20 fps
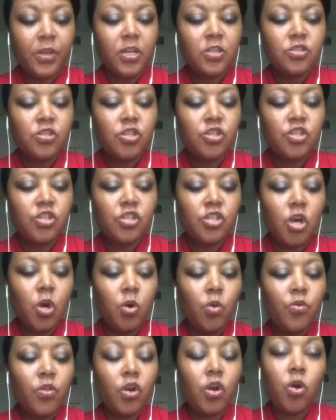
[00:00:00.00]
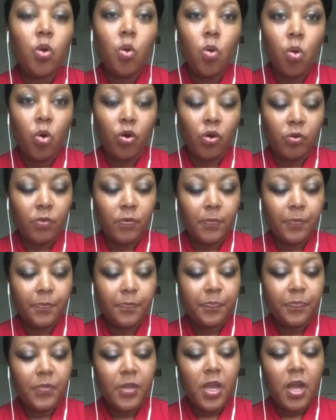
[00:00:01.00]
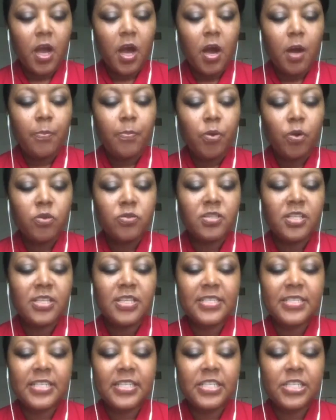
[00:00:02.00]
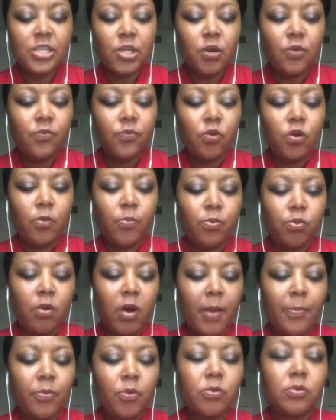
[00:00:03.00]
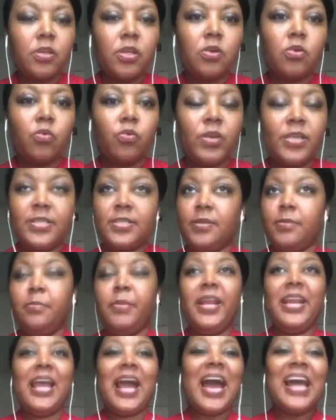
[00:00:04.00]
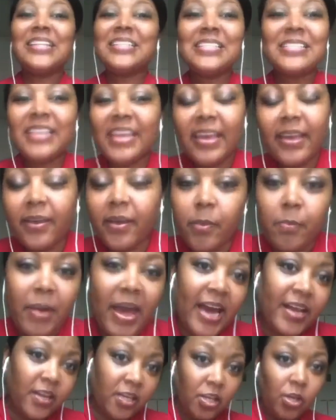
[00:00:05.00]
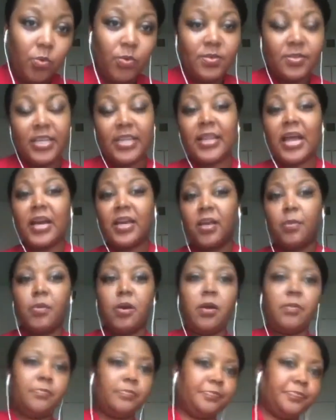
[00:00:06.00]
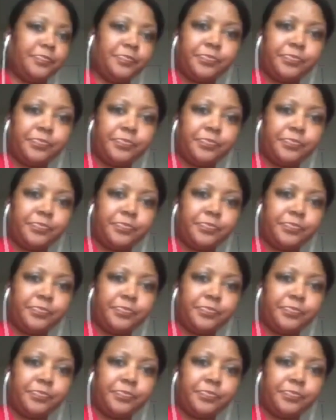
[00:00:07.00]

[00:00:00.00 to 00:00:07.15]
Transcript: to show the court a person is in jail for a proper legal reason. Meaning, I just can't get mad at you and say, lock him up